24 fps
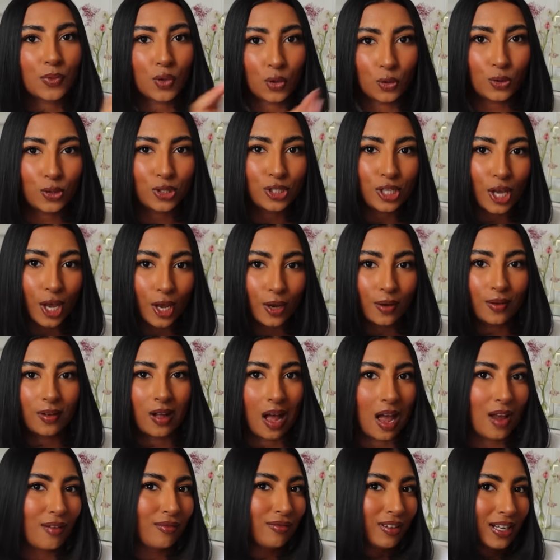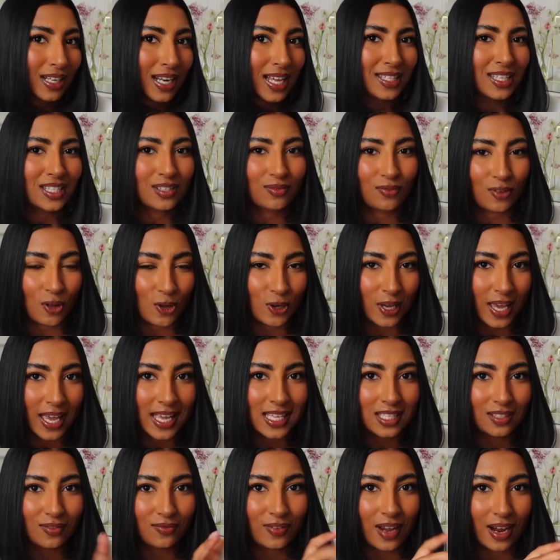Also, I realized this vlog
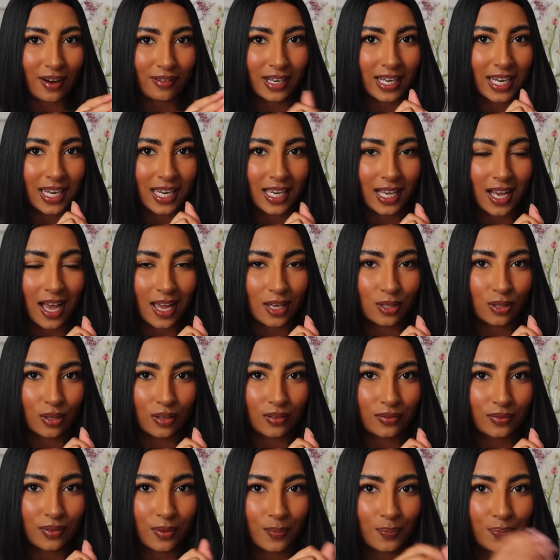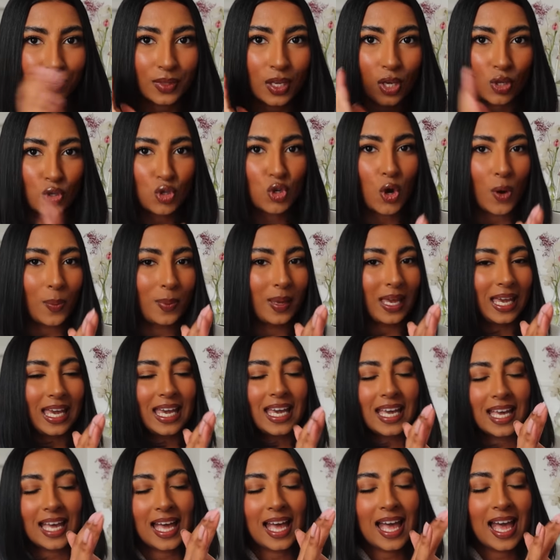is very kind of
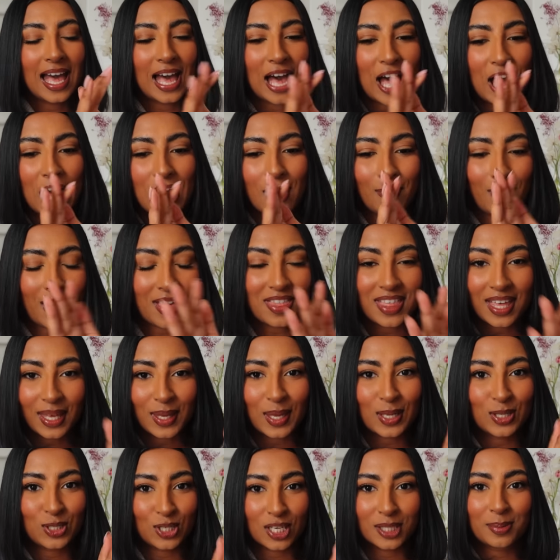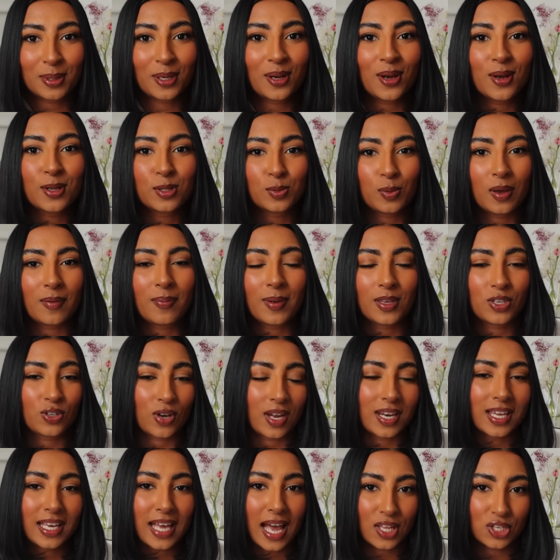choppy. I think it's just because we've been
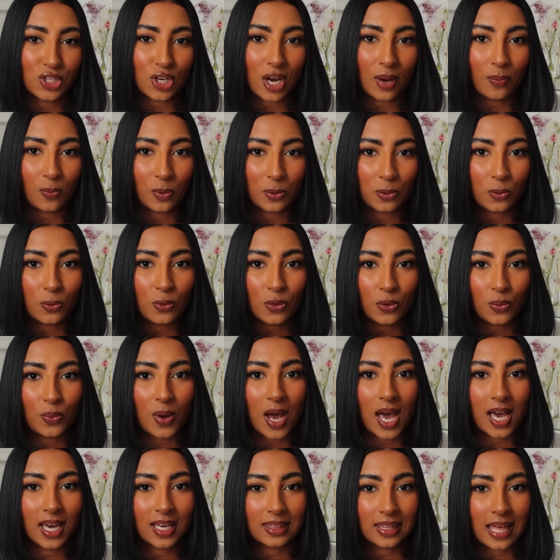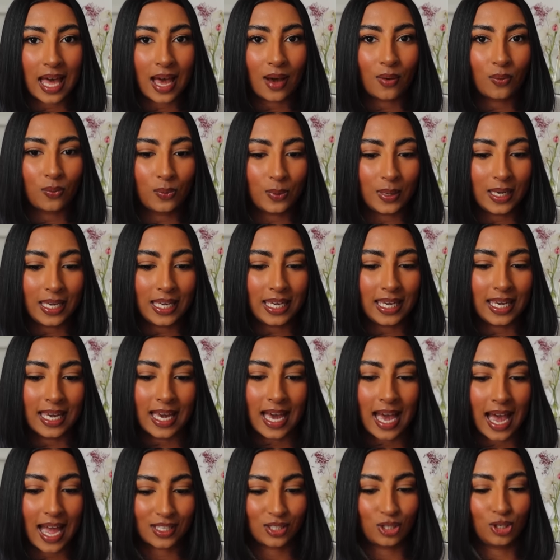trying to catch up with all the work that we
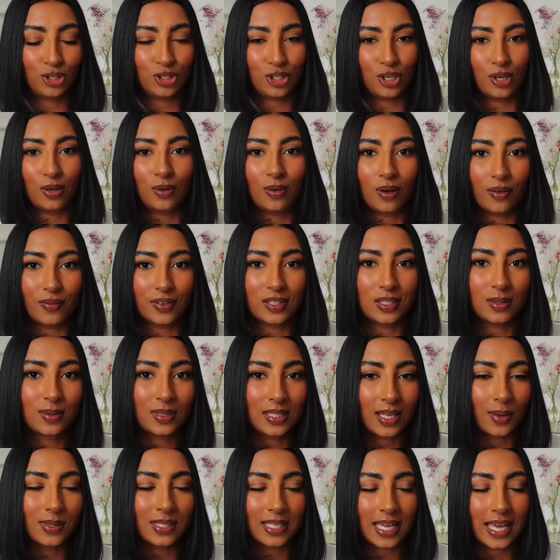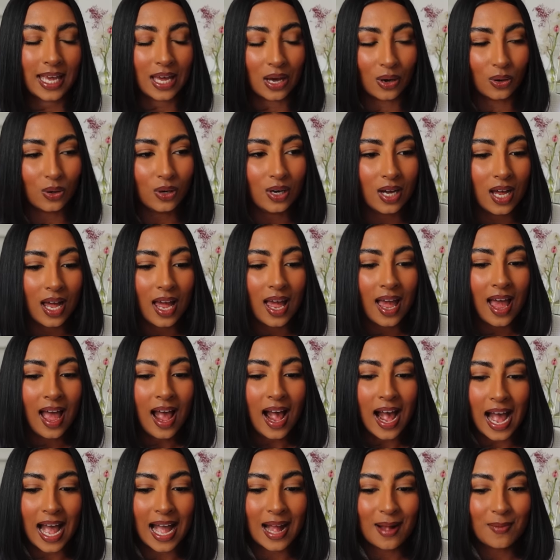had to do, obviously because I was ill.
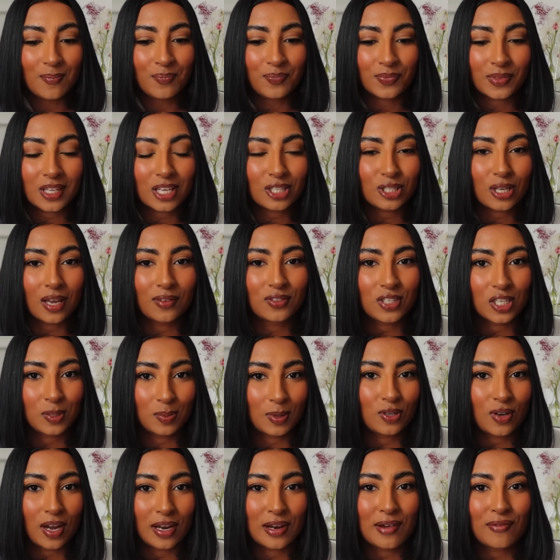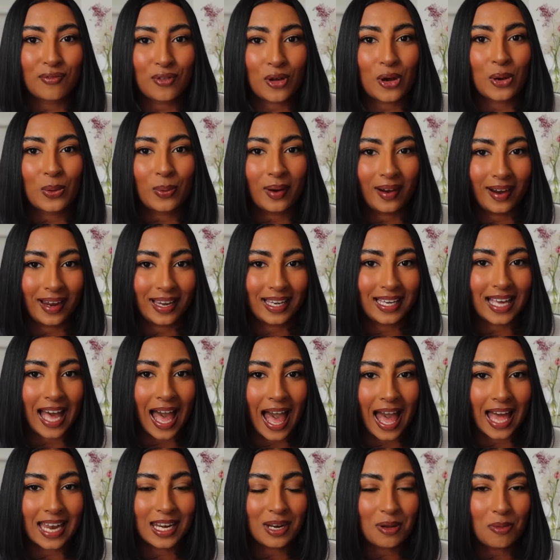So I've just been trying to vlog where I
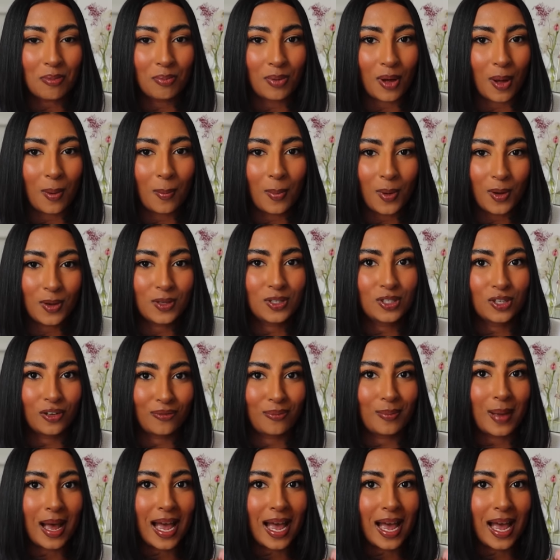can, but most of